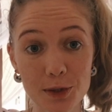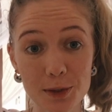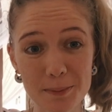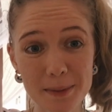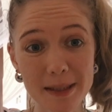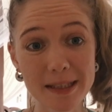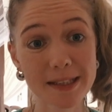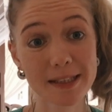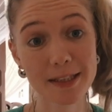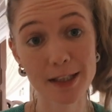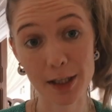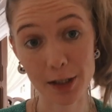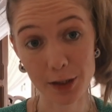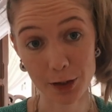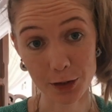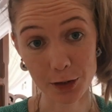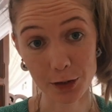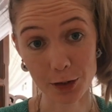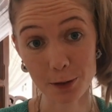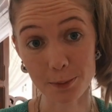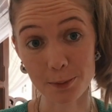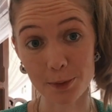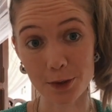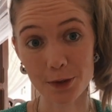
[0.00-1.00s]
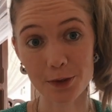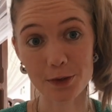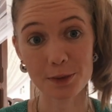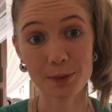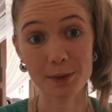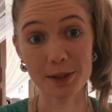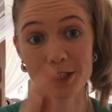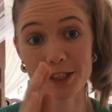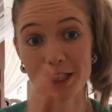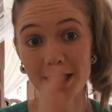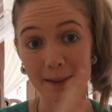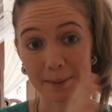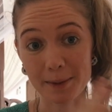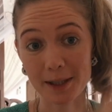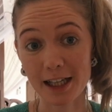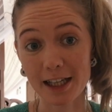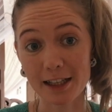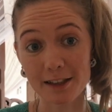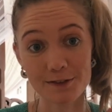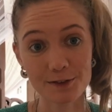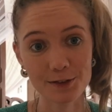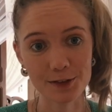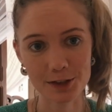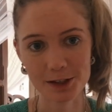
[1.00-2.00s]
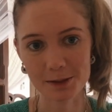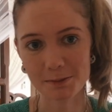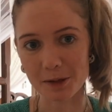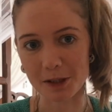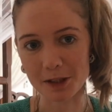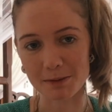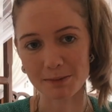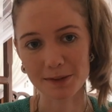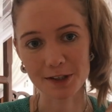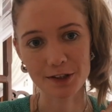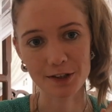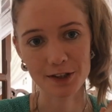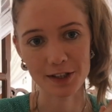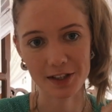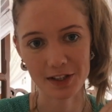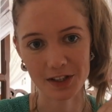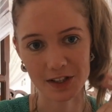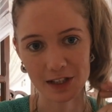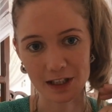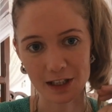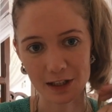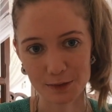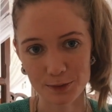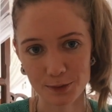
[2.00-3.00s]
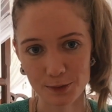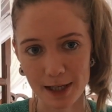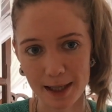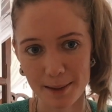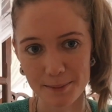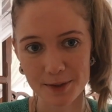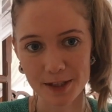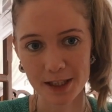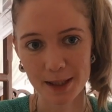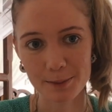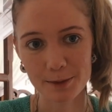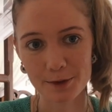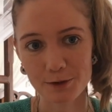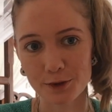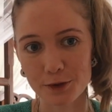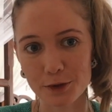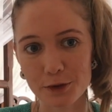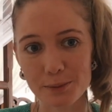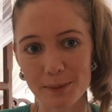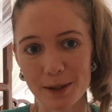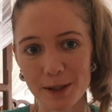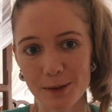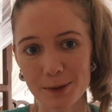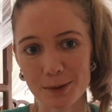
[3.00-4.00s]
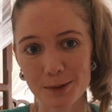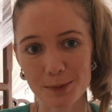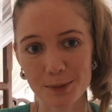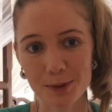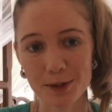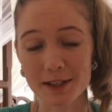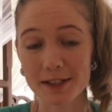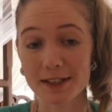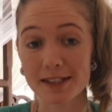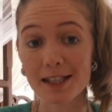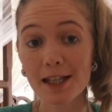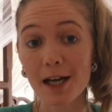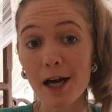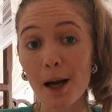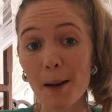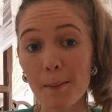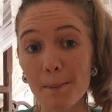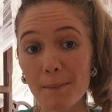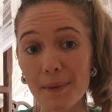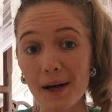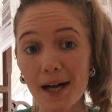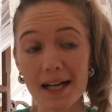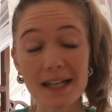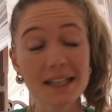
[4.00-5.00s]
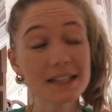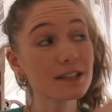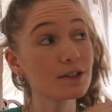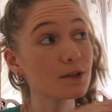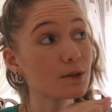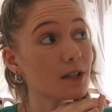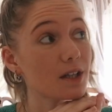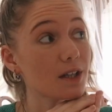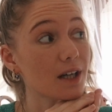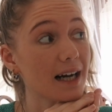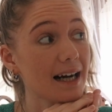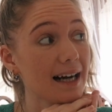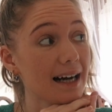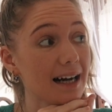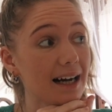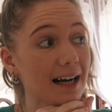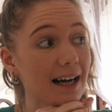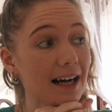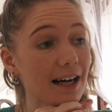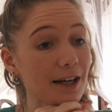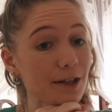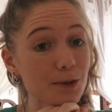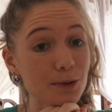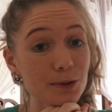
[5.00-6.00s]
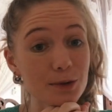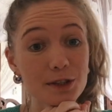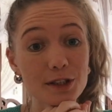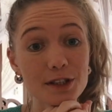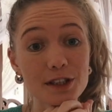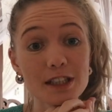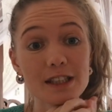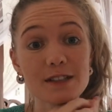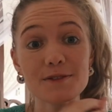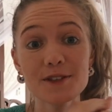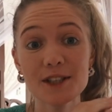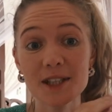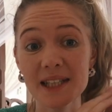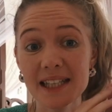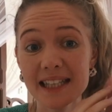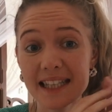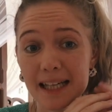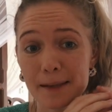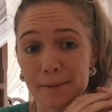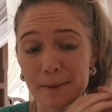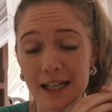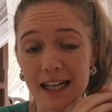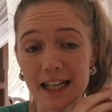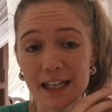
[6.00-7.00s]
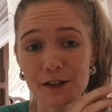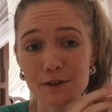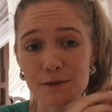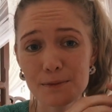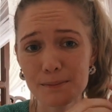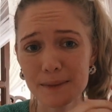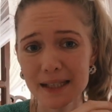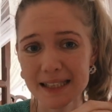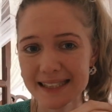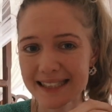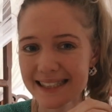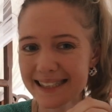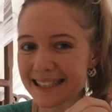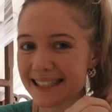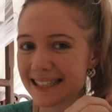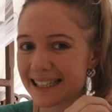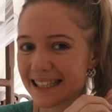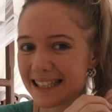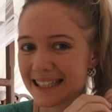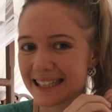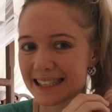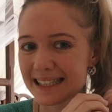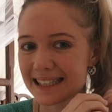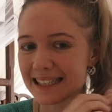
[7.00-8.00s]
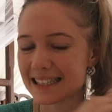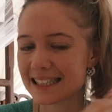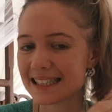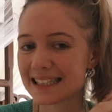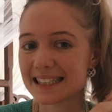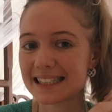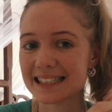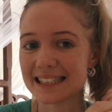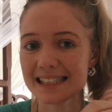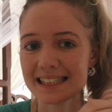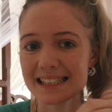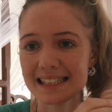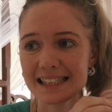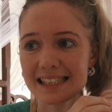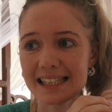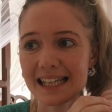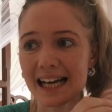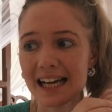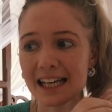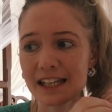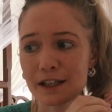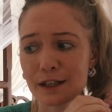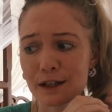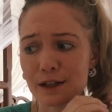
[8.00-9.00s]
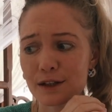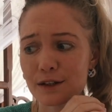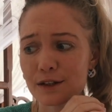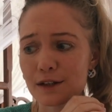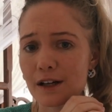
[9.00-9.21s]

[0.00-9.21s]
mean starting a new book, which I'm kind of not supposed to be doing until I've wrapped up a few of my old ones. But I also just feel like I'm kind of missing an easy and